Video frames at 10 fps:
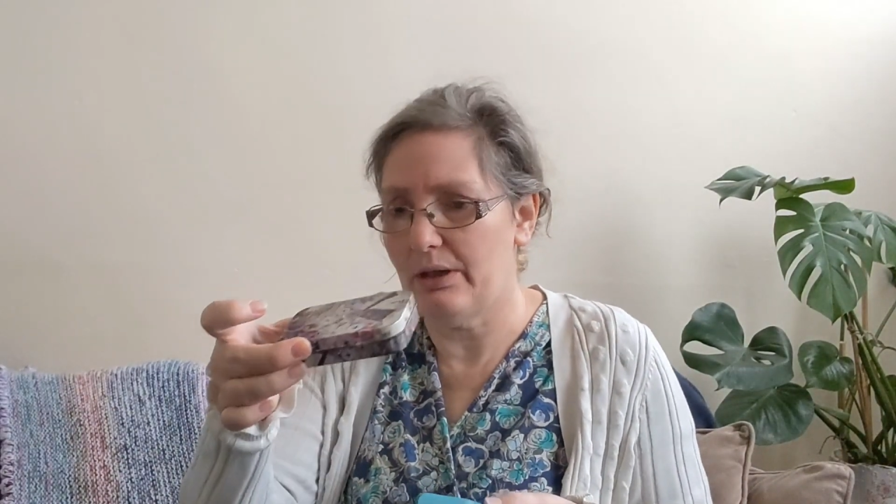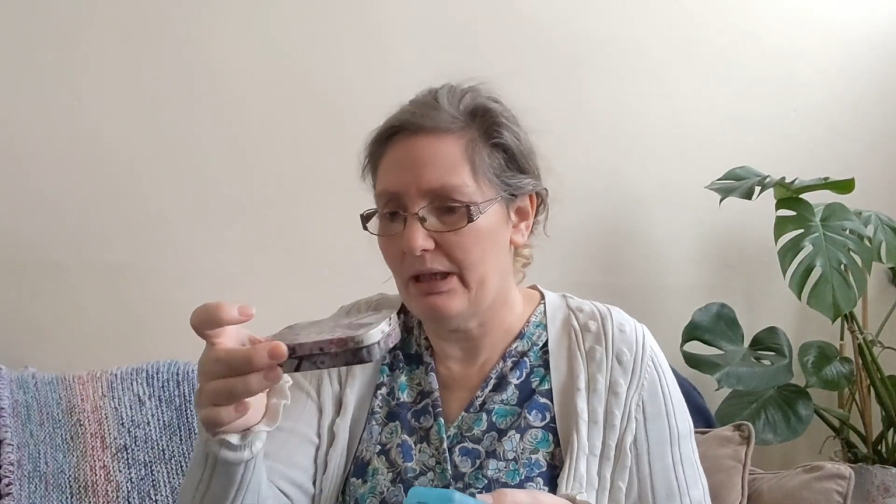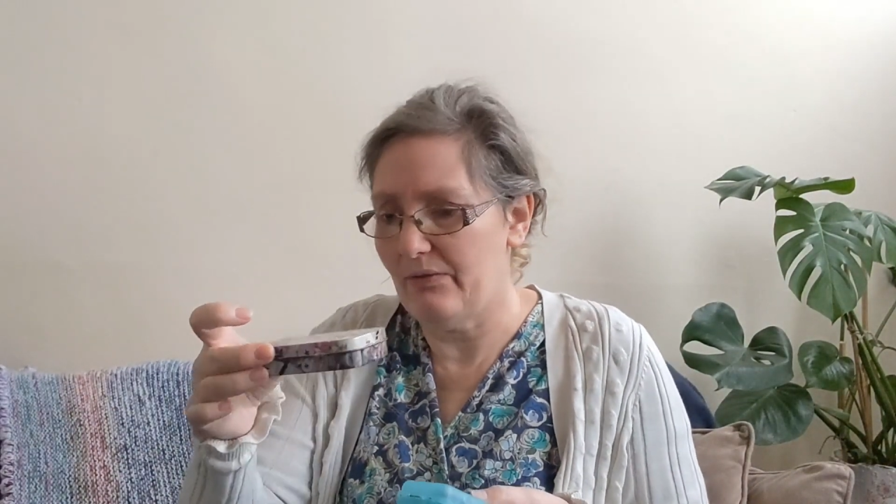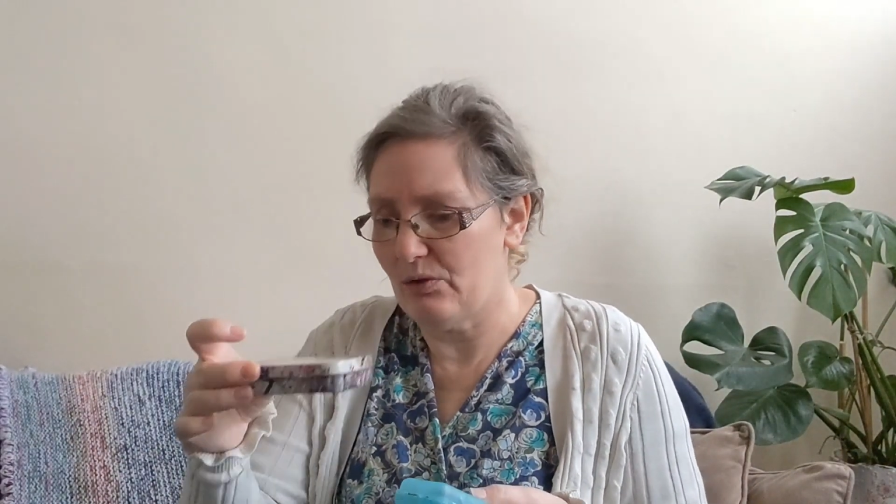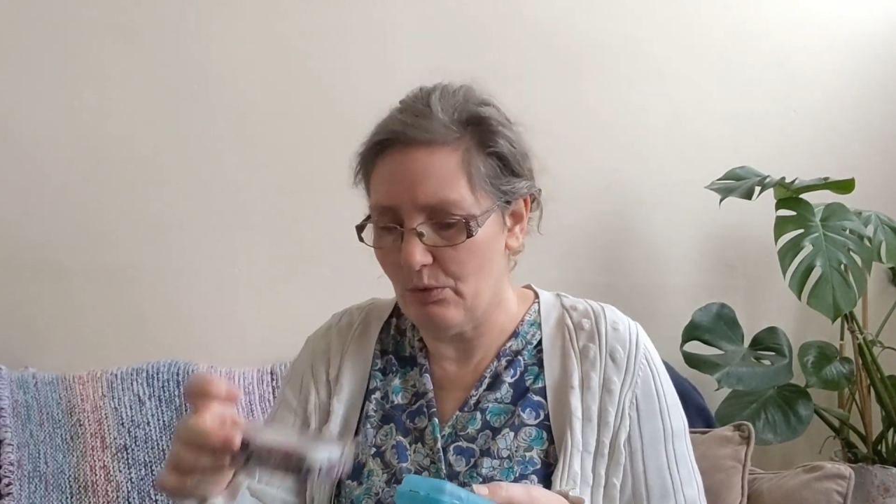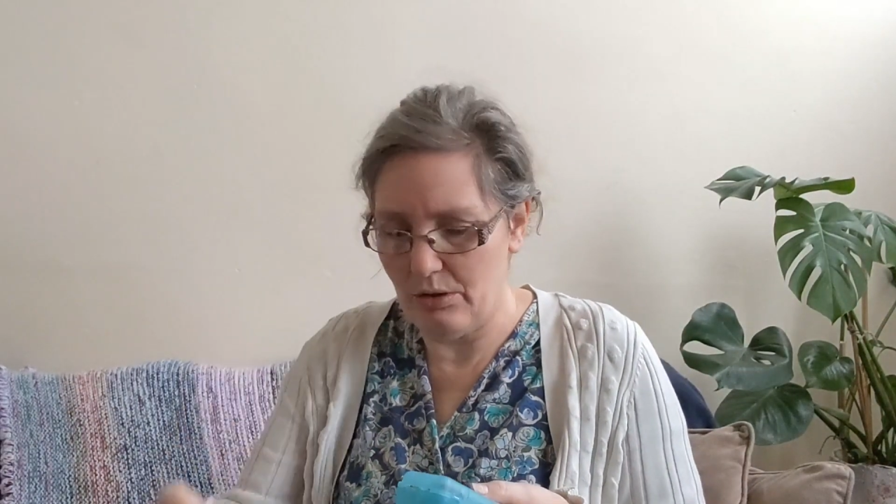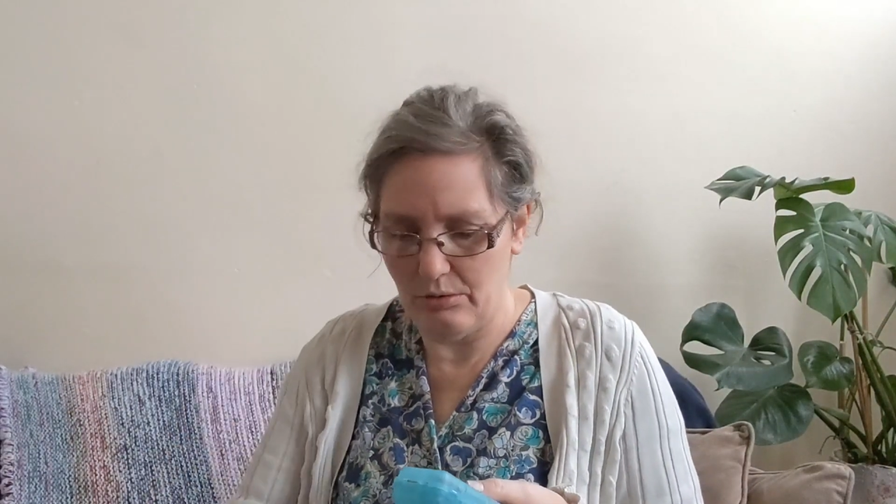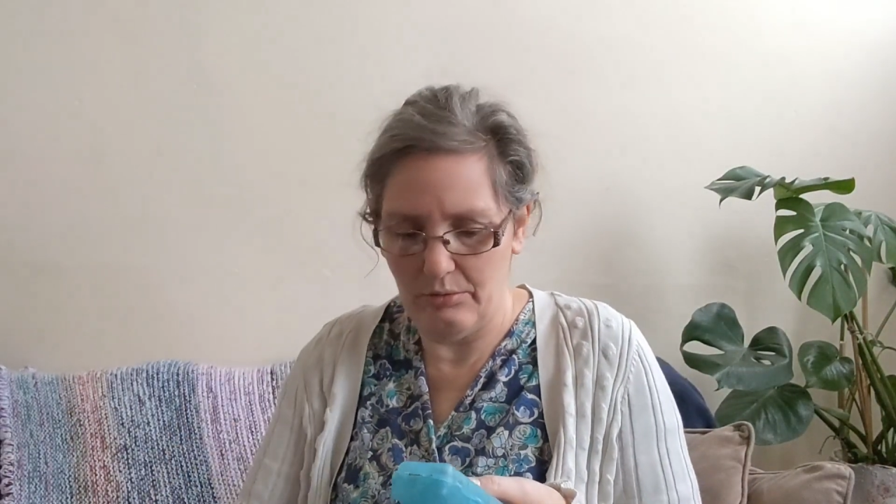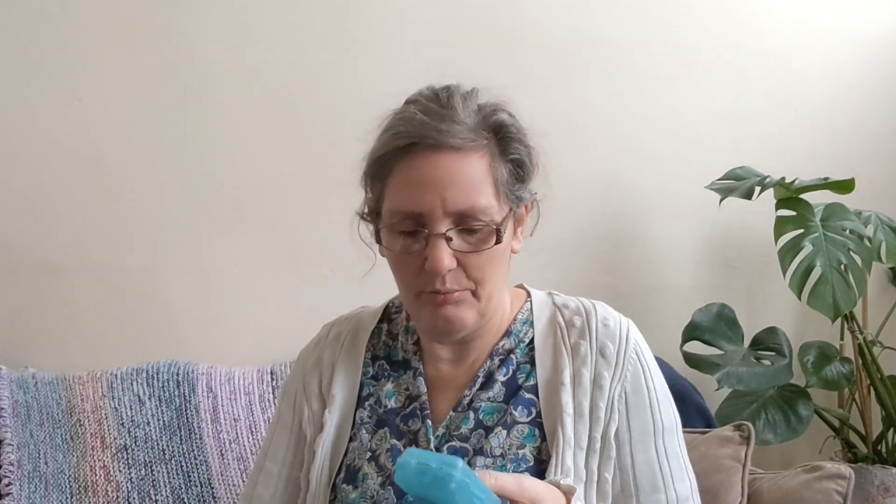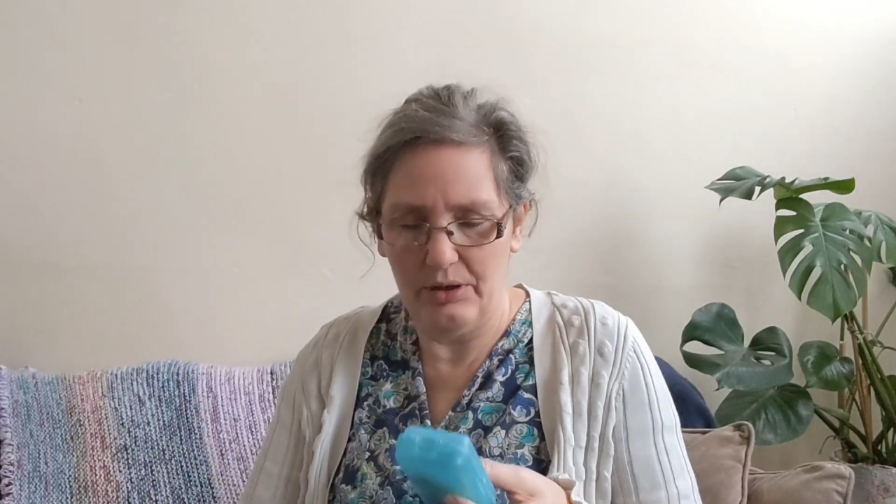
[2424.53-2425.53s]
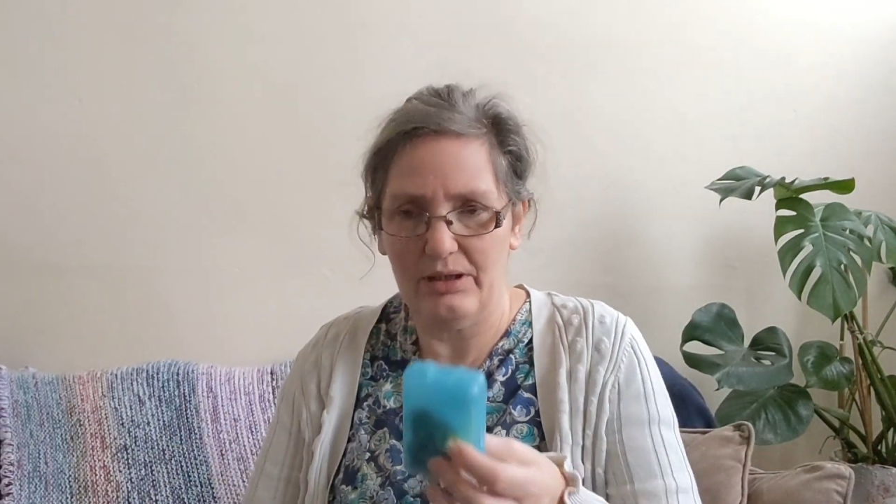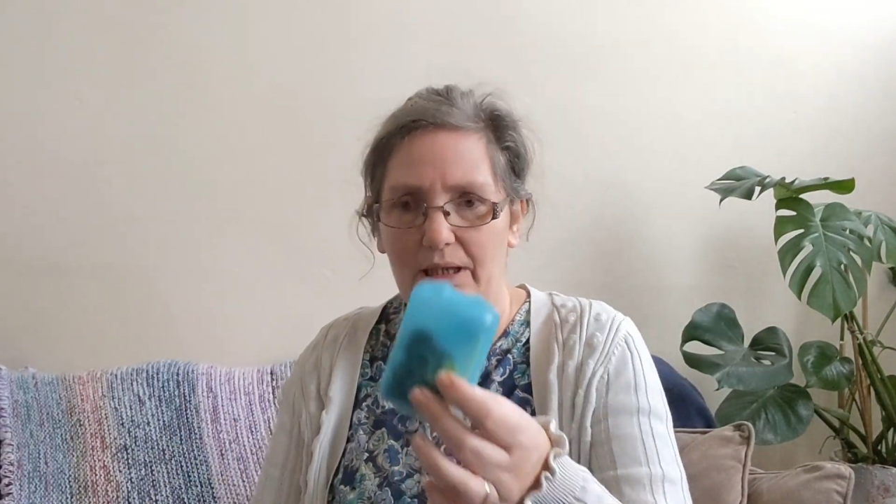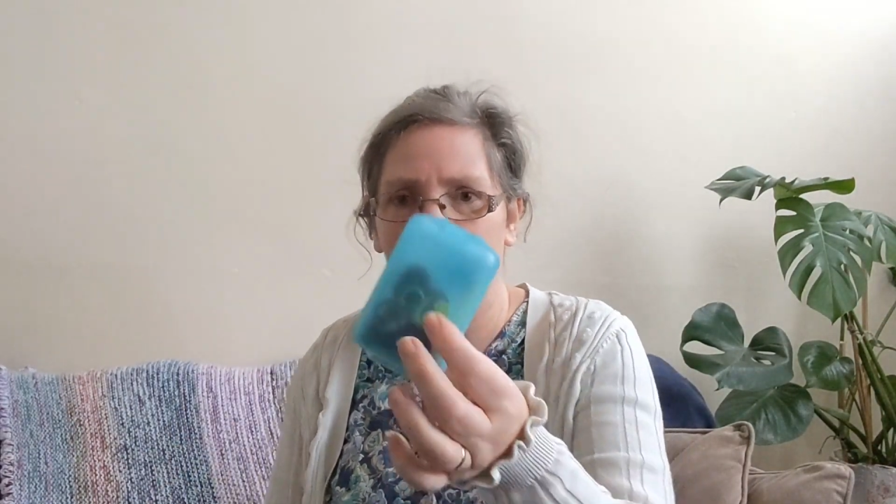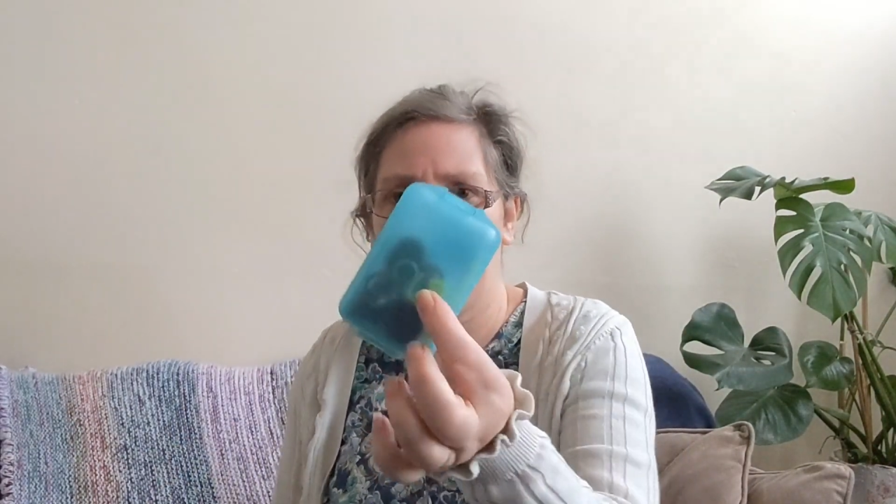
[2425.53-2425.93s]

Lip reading: here as well, because